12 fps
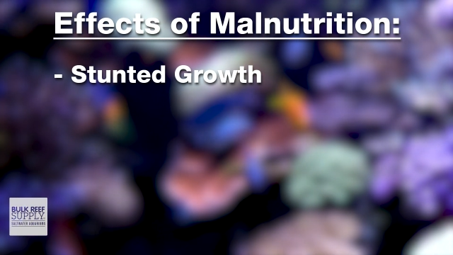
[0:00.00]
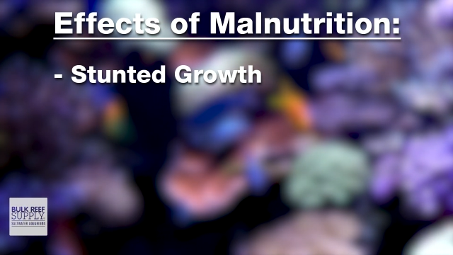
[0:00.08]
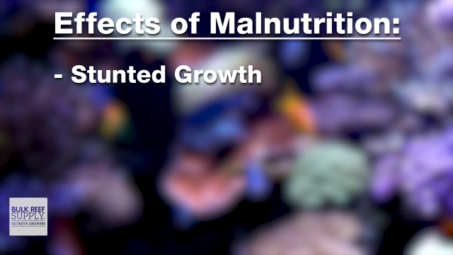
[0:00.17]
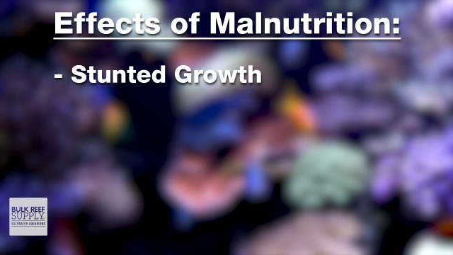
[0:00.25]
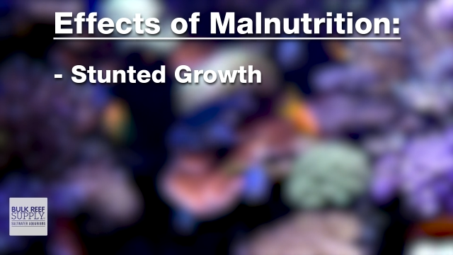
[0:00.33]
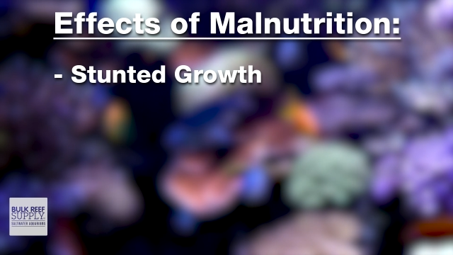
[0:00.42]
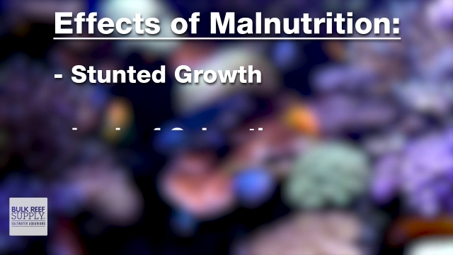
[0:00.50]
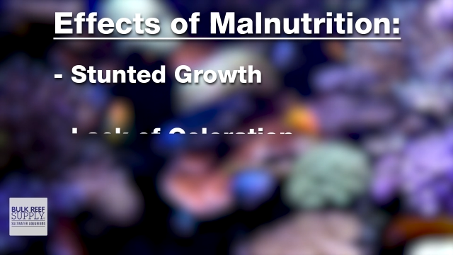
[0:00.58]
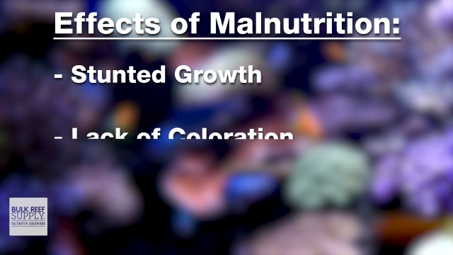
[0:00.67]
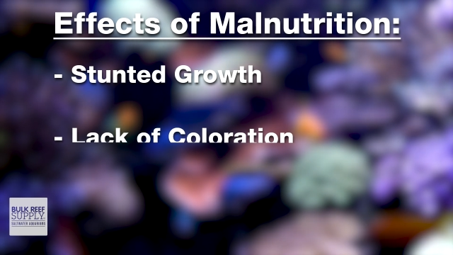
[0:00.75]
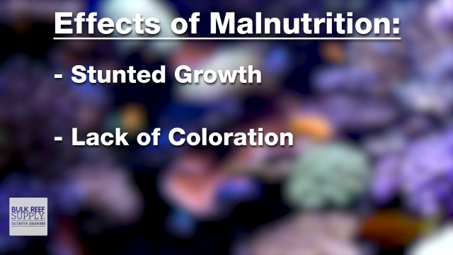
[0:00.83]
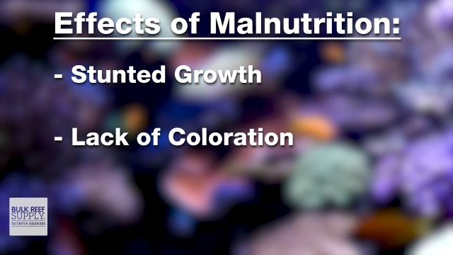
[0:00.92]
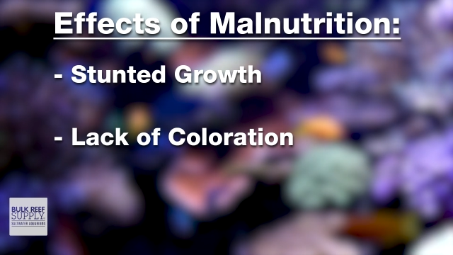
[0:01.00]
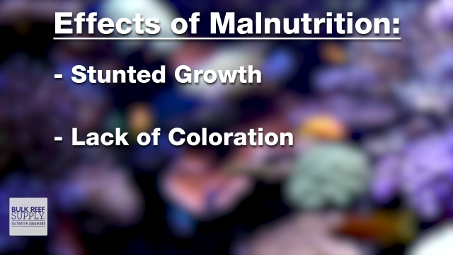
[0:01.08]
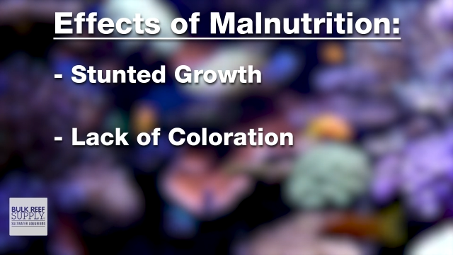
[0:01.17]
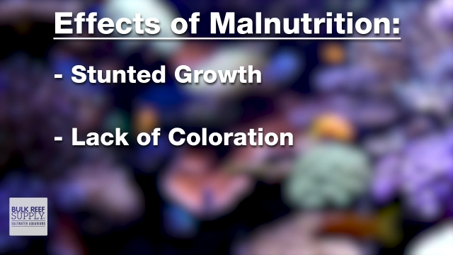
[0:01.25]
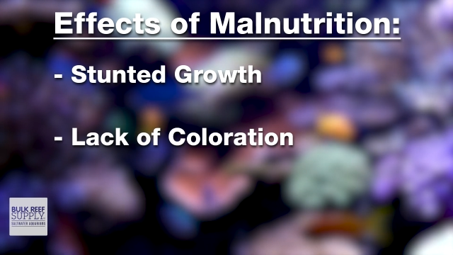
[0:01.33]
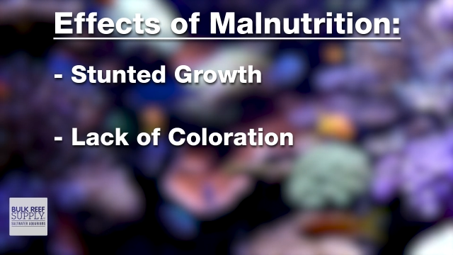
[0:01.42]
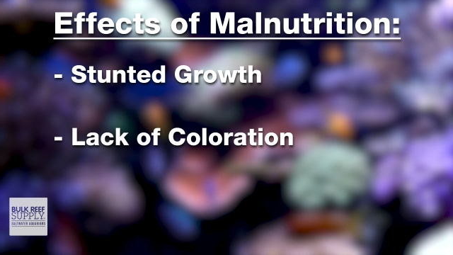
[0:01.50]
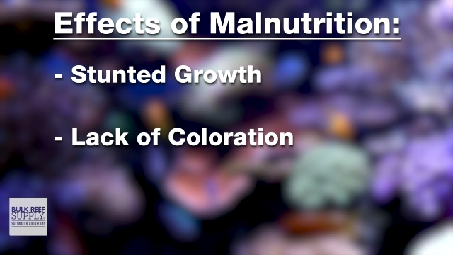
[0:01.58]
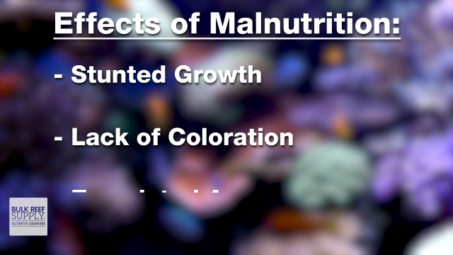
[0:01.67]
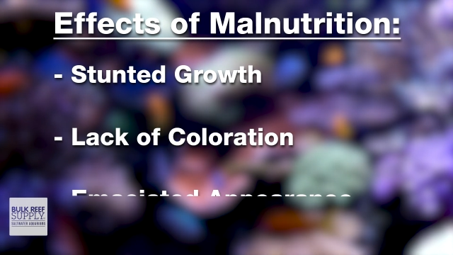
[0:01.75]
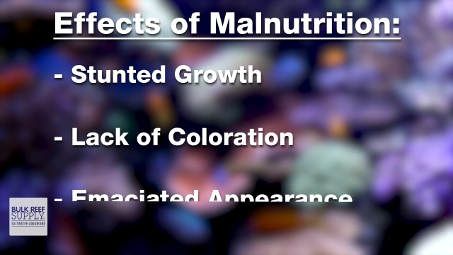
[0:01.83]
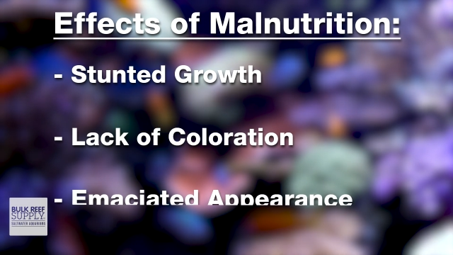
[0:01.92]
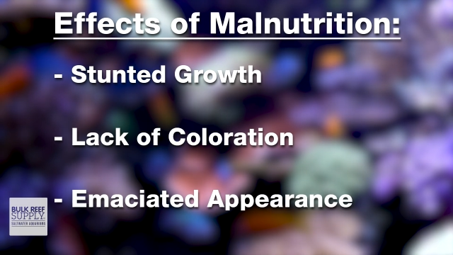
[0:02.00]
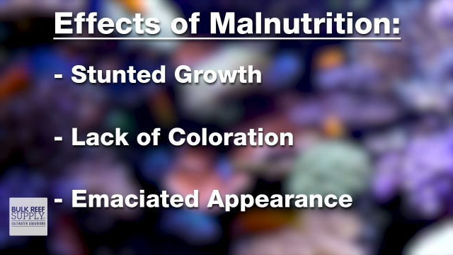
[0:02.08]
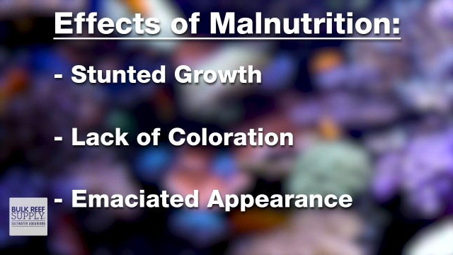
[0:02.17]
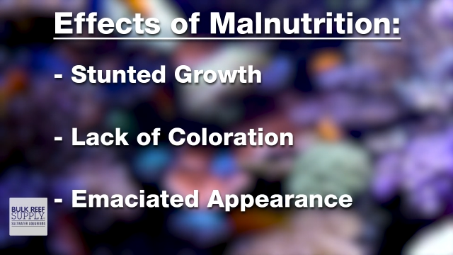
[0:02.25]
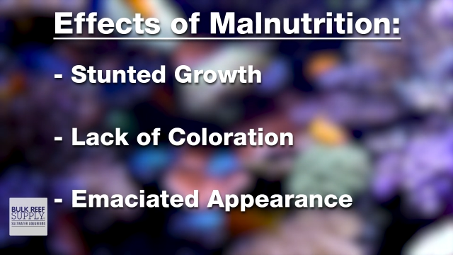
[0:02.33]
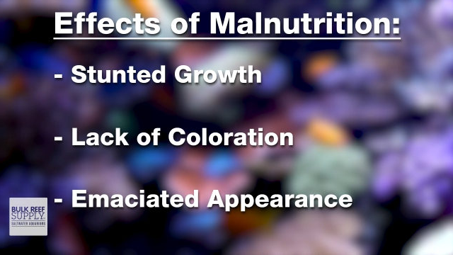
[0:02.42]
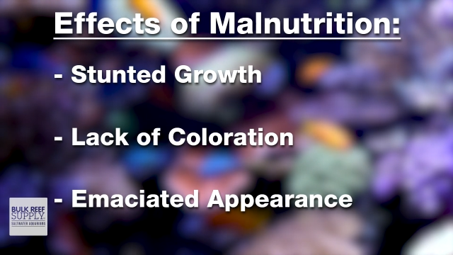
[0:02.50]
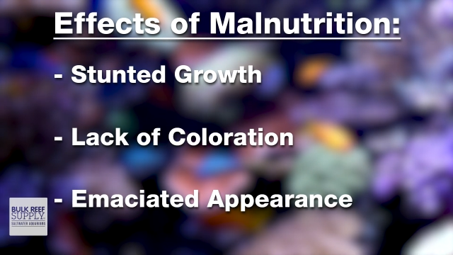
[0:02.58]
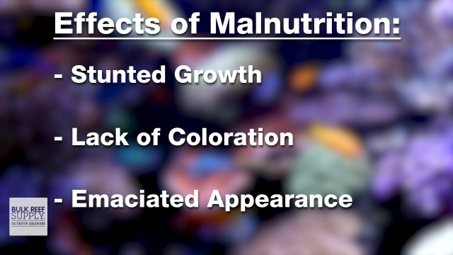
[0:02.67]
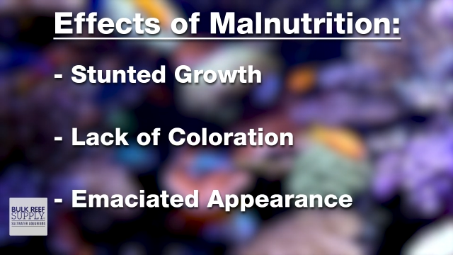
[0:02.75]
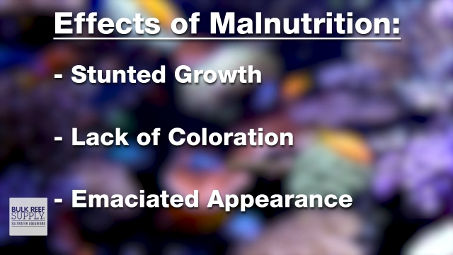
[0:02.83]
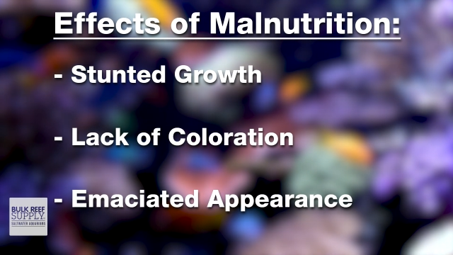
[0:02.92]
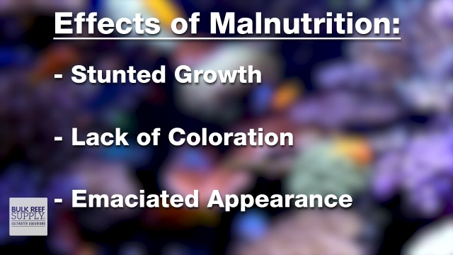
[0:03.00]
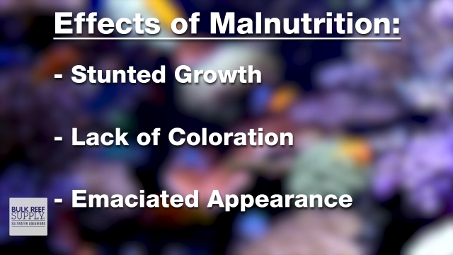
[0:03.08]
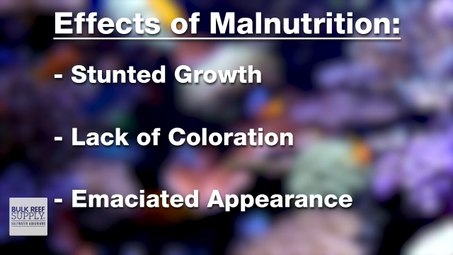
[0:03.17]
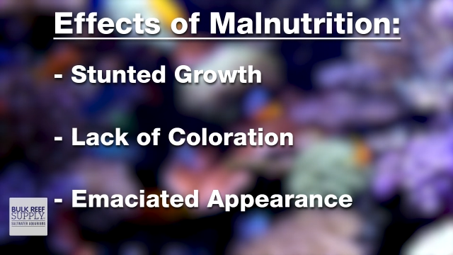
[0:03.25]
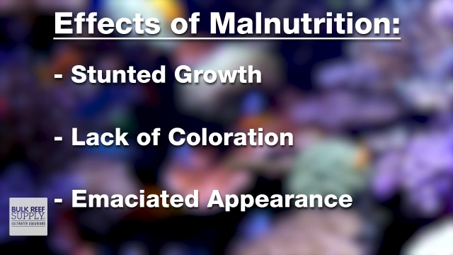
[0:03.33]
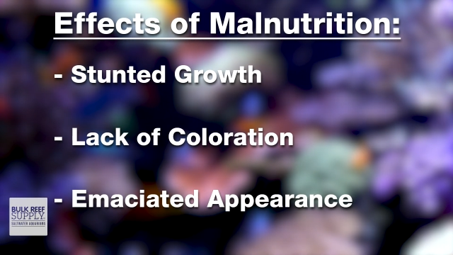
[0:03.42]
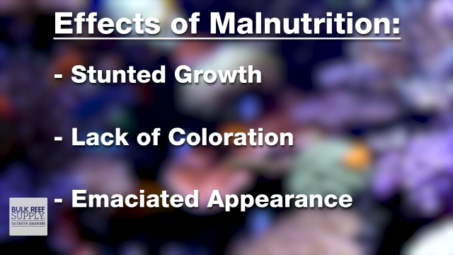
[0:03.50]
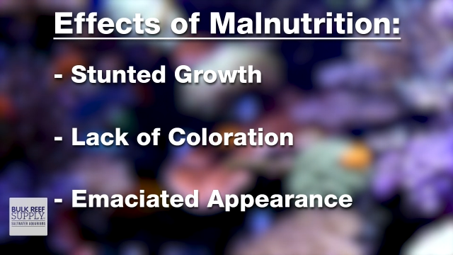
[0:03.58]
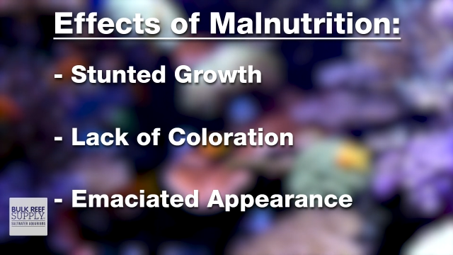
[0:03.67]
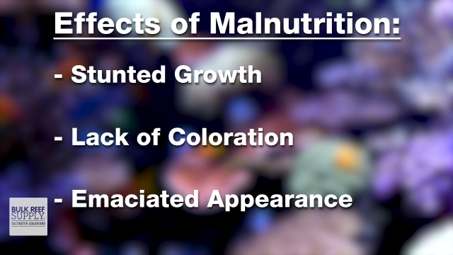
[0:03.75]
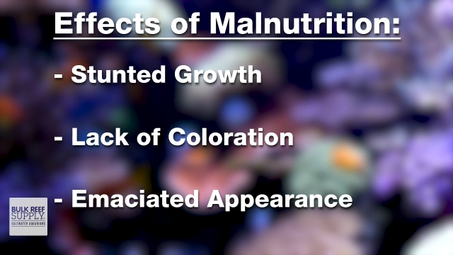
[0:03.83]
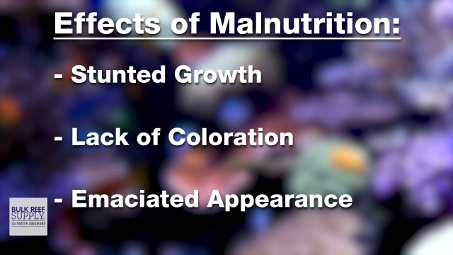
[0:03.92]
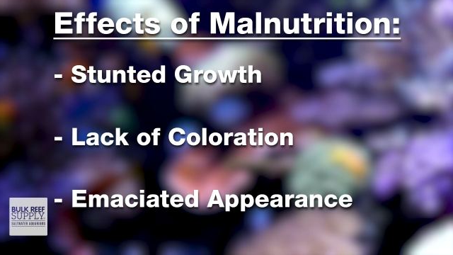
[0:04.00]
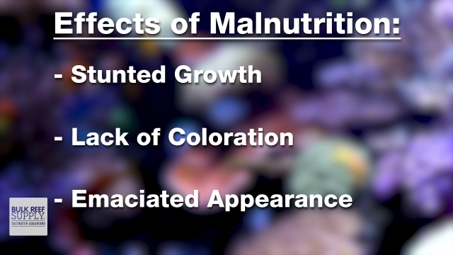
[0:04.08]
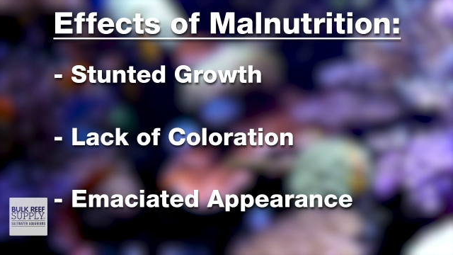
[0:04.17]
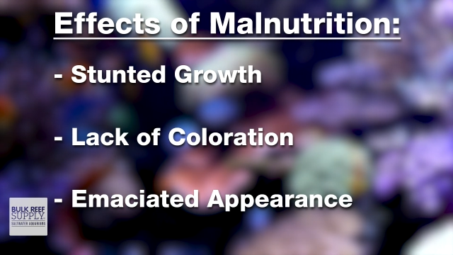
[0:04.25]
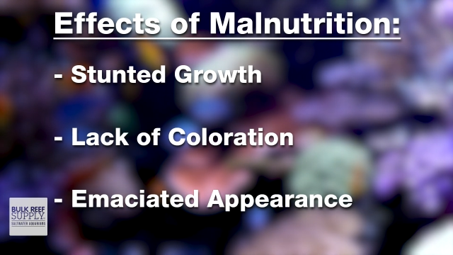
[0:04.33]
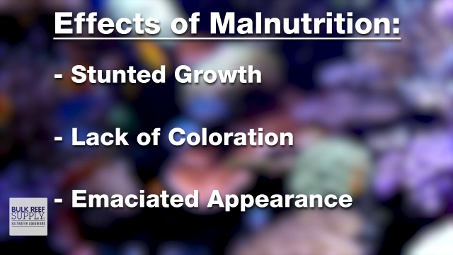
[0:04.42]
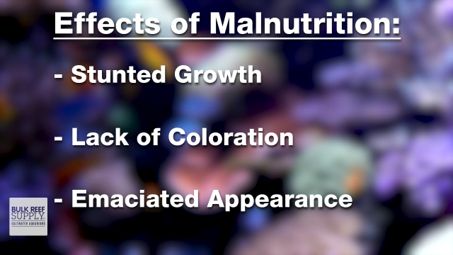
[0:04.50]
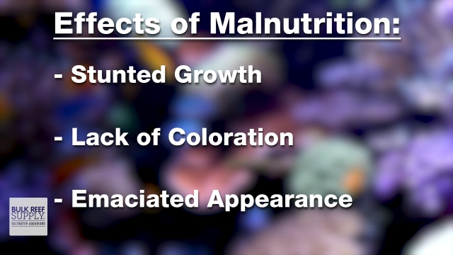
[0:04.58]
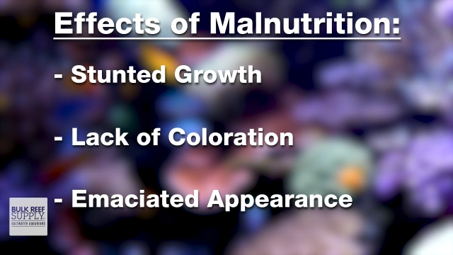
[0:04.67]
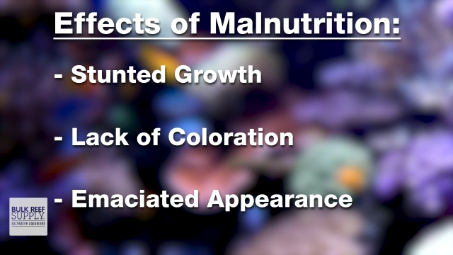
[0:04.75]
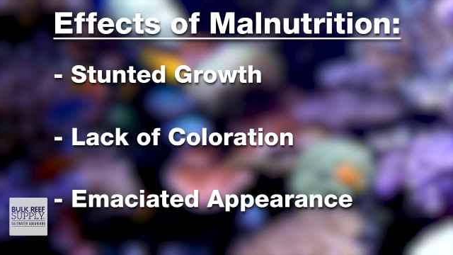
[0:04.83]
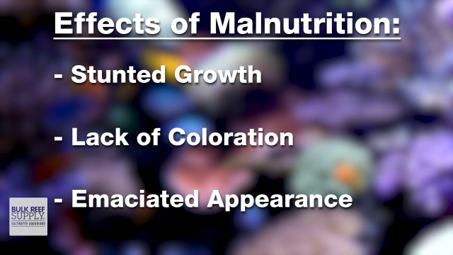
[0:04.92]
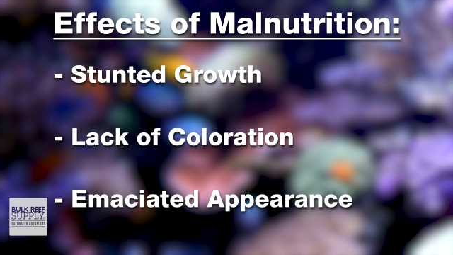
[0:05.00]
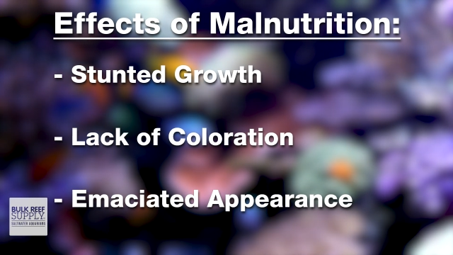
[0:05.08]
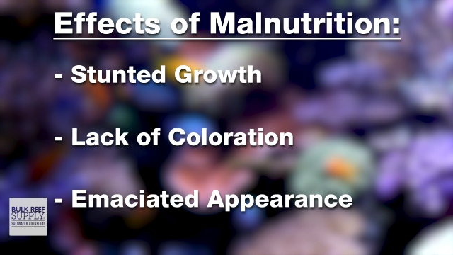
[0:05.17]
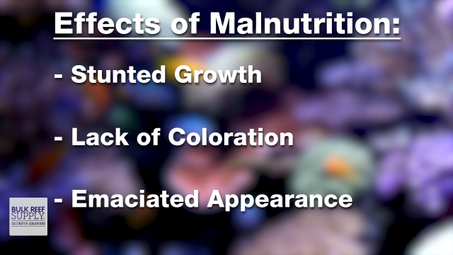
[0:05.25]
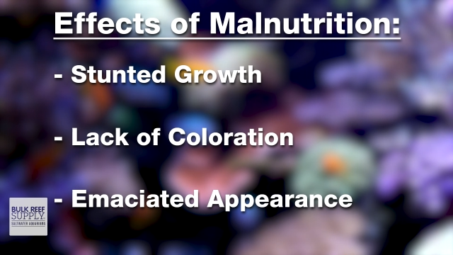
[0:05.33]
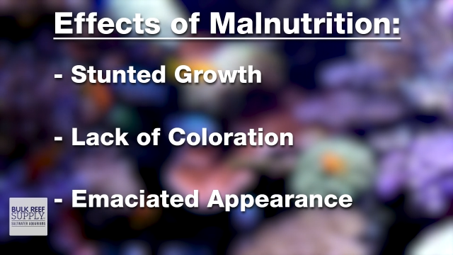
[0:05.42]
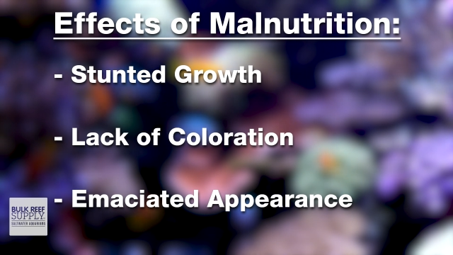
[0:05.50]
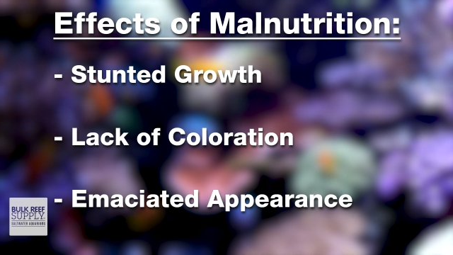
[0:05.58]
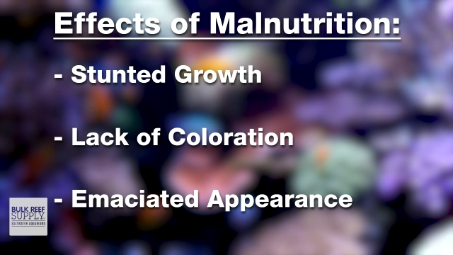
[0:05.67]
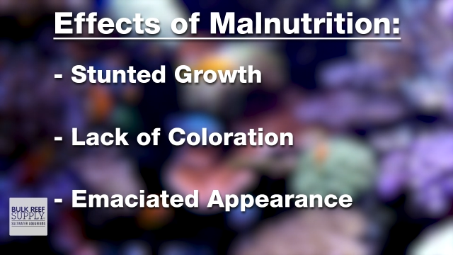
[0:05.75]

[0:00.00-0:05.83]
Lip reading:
No face is visible, so there are no lips to read.